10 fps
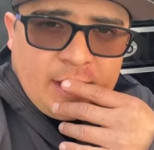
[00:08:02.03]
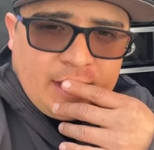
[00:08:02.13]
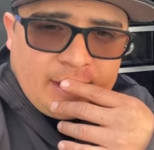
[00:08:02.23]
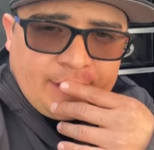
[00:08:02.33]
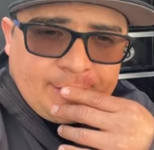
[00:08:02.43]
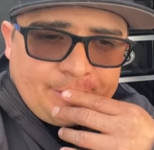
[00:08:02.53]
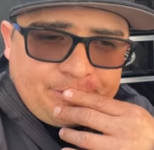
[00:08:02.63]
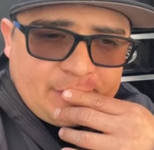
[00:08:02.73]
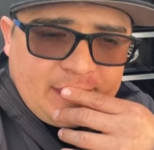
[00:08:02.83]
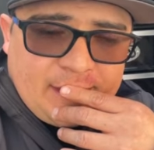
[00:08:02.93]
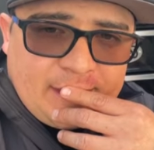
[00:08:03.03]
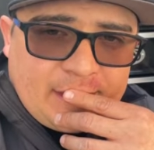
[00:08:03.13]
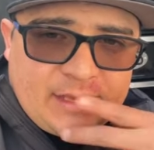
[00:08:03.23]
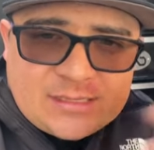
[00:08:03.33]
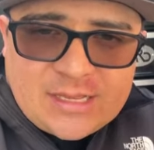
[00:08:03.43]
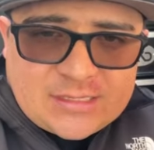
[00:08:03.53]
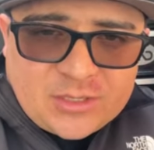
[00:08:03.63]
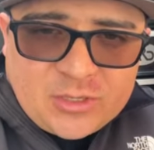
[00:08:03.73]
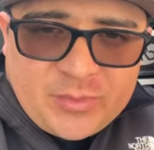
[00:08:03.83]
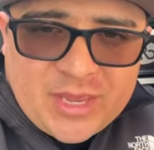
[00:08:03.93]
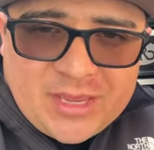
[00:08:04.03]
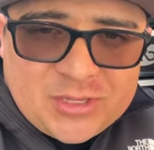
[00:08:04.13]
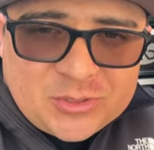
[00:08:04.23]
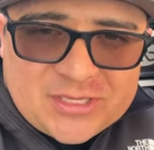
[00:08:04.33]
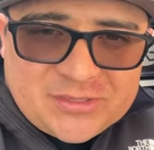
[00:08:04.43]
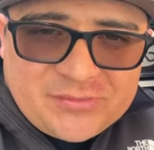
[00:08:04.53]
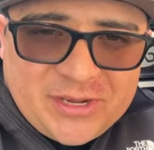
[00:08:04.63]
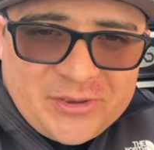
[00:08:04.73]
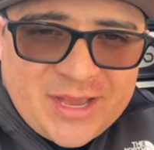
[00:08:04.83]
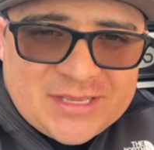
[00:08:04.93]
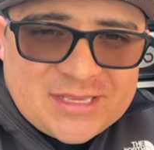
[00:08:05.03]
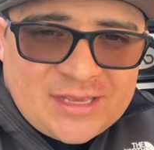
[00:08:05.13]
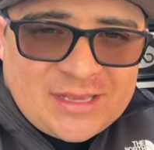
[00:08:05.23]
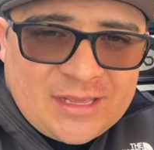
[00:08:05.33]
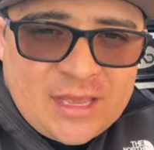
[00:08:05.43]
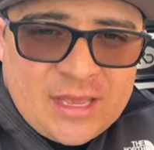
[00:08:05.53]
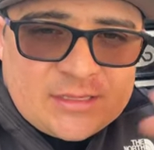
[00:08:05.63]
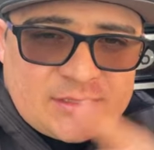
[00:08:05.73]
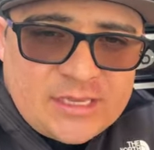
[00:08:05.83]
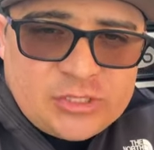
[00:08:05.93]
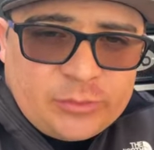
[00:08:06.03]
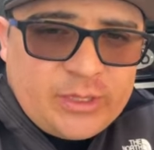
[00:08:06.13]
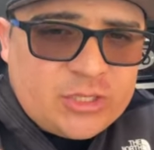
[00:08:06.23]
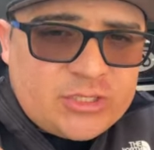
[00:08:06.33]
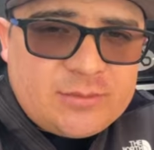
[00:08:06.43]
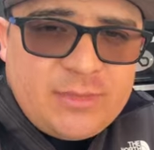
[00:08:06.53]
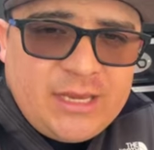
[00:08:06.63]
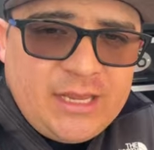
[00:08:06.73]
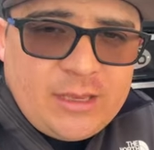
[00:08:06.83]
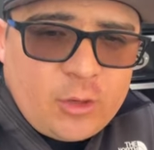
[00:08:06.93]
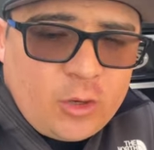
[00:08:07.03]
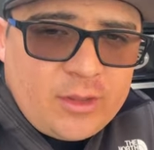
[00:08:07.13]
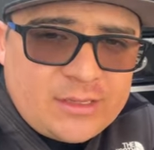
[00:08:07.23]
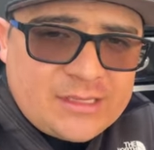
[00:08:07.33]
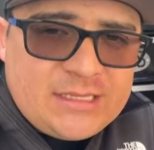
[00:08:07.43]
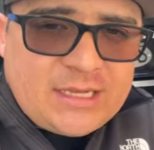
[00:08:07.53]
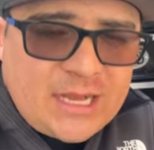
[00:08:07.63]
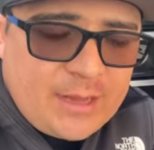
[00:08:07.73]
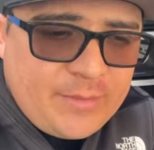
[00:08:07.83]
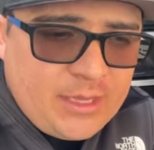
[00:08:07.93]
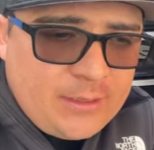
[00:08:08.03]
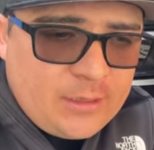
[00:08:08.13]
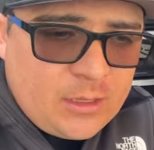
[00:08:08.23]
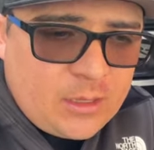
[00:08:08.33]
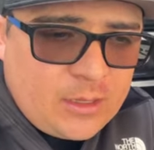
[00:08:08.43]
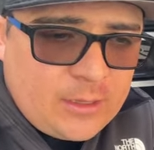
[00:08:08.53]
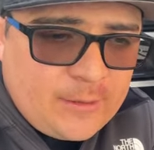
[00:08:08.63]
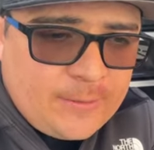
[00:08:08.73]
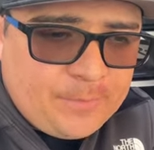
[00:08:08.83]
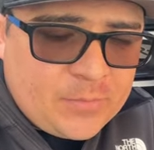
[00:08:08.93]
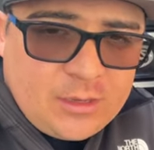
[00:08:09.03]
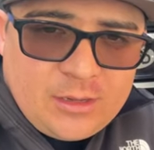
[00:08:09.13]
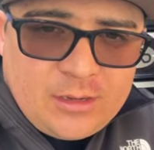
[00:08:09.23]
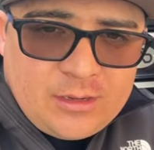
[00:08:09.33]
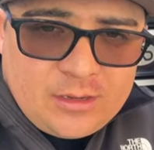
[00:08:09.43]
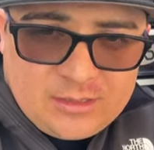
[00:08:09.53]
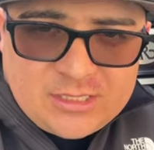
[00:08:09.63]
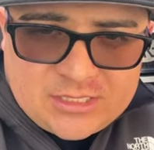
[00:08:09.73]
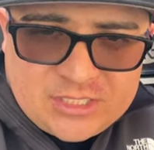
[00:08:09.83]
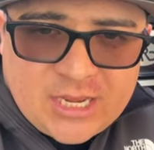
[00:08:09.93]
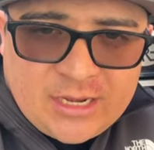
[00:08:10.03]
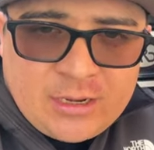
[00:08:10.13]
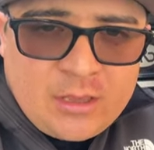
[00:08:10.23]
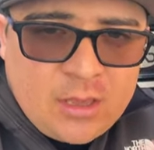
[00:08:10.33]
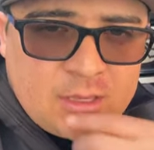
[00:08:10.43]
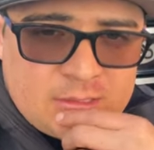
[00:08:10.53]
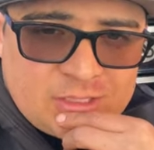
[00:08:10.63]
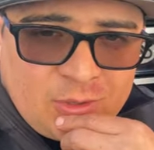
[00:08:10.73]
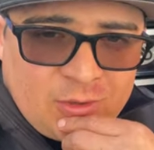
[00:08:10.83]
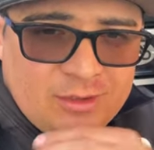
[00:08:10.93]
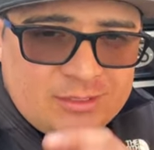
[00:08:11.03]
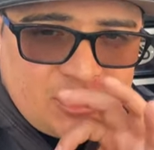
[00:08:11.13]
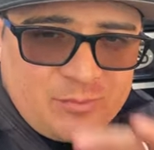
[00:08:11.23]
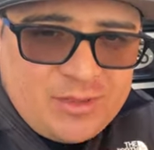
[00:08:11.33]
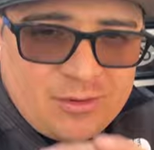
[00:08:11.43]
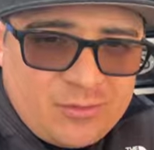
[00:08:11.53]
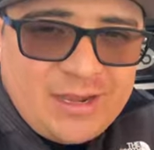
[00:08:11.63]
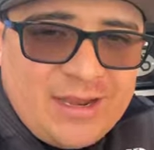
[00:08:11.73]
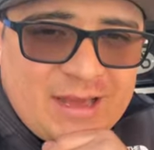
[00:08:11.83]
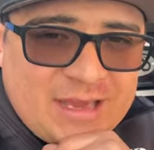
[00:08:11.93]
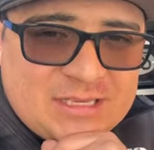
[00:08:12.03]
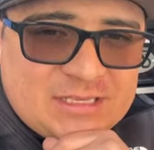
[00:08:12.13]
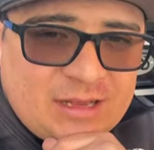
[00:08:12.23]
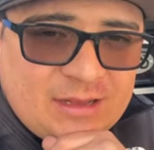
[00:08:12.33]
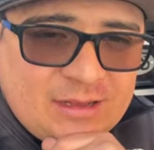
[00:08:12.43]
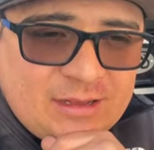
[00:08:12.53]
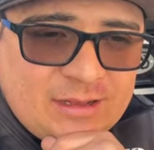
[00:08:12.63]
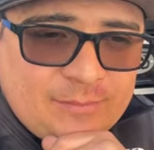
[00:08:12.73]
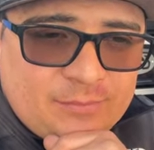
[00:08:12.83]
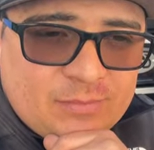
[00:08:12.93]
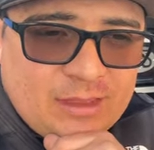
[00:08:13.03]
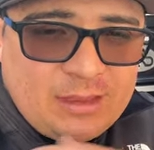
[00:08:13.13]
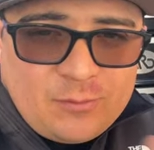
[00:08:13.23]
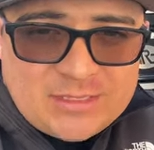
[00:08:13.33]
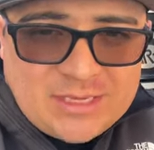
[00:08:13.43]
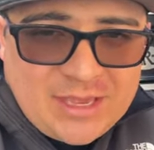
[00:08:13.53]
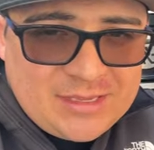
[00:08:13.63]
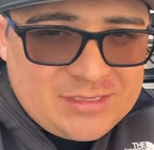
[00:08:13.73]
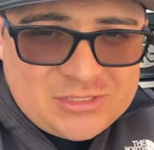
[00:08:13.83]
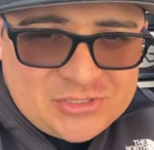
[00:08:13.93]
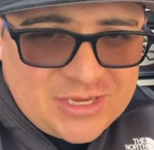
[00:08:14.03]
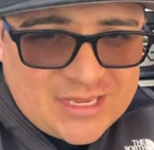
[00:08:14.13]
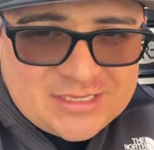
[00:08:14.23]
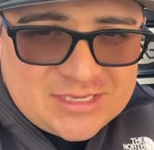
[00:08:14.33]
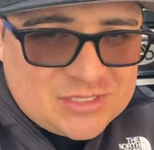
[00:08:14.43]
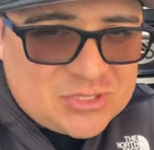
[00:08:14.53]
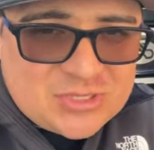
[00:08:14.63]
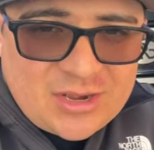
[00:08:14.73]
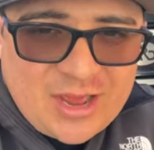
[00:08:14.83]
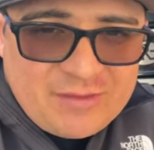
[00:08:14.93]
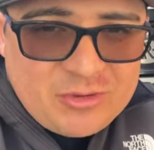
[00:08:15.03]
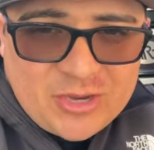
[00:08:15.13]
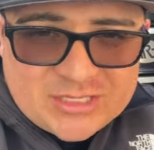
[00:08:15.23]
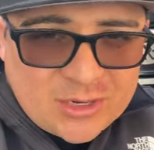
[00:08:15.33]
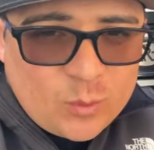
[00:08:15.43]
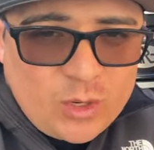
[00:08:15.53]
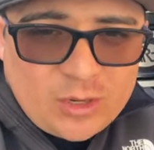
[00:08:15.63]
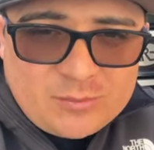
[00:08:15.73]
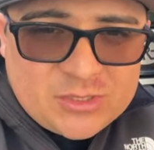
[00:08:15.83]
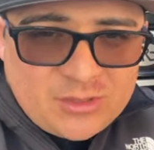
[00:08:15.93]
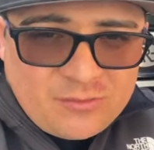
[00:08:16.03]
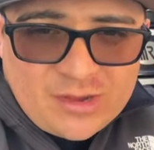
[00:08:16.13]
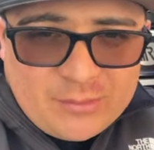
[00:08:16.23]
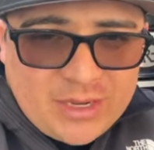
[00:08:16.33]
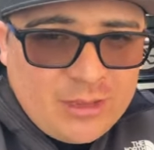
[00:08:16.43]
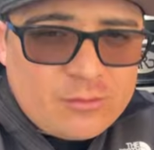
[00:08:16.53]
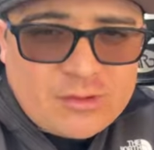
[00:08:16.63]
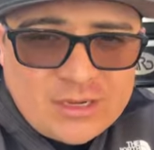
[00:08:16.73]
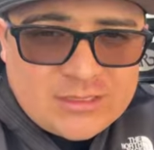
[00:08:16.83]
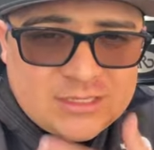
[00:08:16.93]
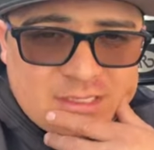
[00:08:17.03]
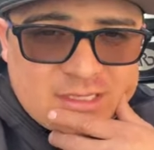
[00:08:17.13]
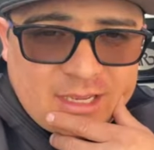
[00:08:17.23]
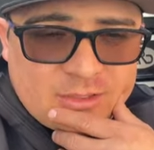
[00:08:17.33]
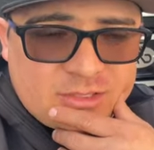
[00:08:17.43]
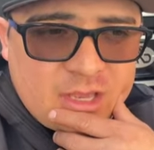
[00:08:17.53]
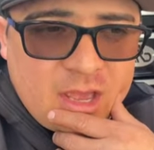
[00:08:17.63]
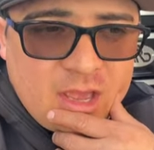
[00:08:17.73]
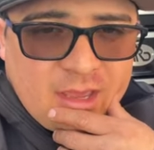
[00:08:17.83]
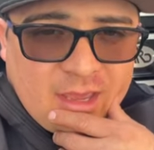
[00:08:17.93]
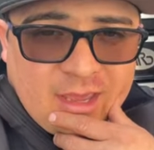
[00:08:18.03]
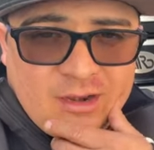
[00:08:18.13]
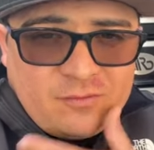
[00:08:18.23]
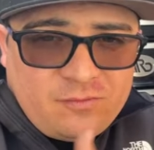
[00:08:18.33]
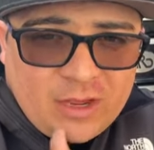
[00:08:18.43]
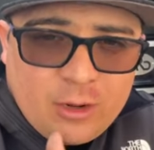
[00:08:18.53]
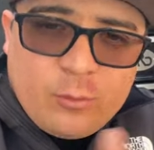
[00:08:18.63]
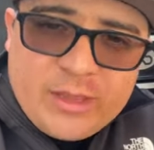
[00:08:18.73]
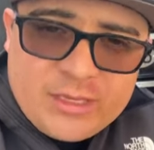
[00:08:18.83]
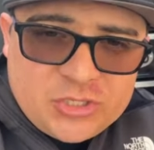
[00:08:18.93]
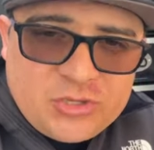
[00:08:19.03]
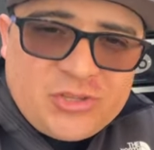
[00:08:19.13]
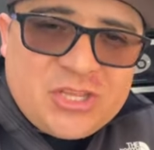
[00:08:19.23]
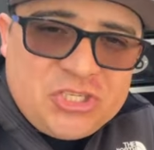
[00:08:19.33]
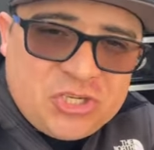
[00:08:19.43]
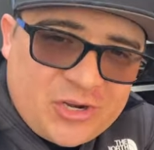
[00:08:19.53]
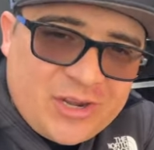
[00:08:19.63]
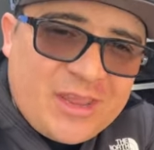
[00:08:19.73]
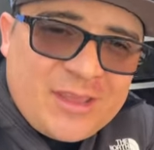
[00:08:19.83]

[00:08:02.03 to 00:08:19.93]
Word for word: um and i guess that's gonna be it on this video guys uh stay tuned because there's many other things coming um in in this channel so it's gonna be really nice um and once again you guys can subscribe you guys are welcome to the family of Ralda's details and following you know the journey